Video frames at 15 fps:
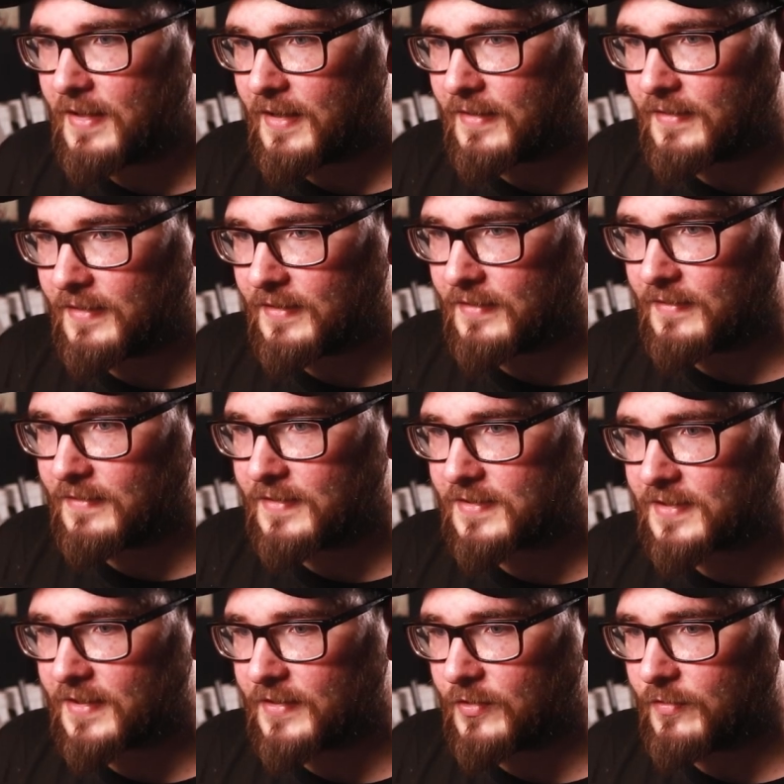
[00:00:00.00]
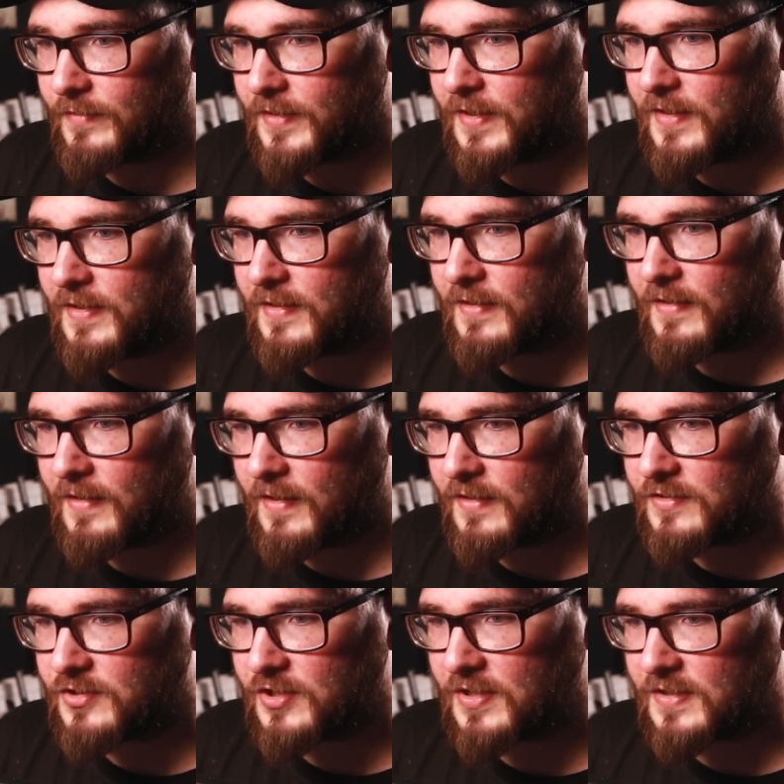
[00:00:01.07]
And then this guy over here,
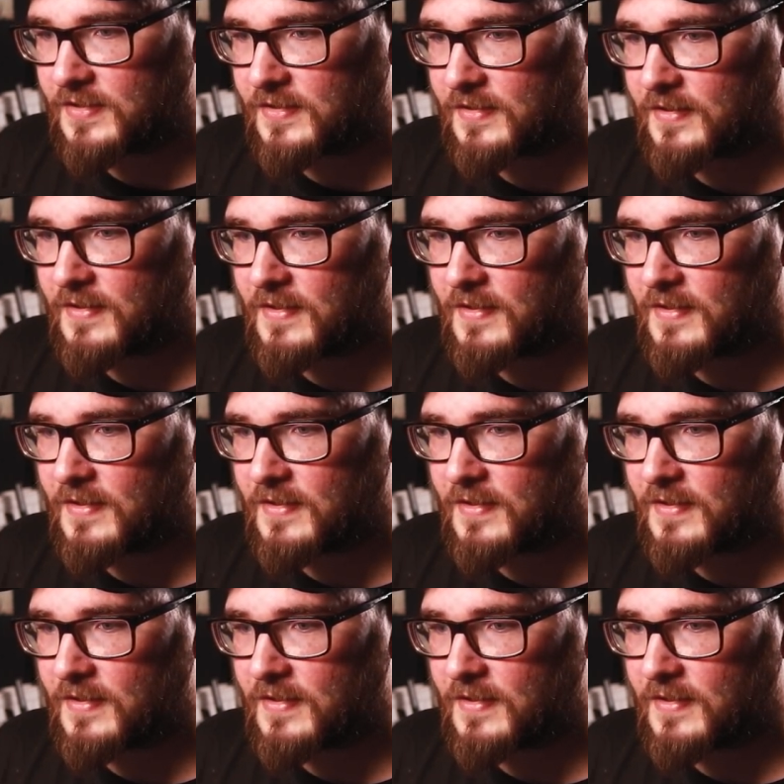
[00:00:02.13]
adjust,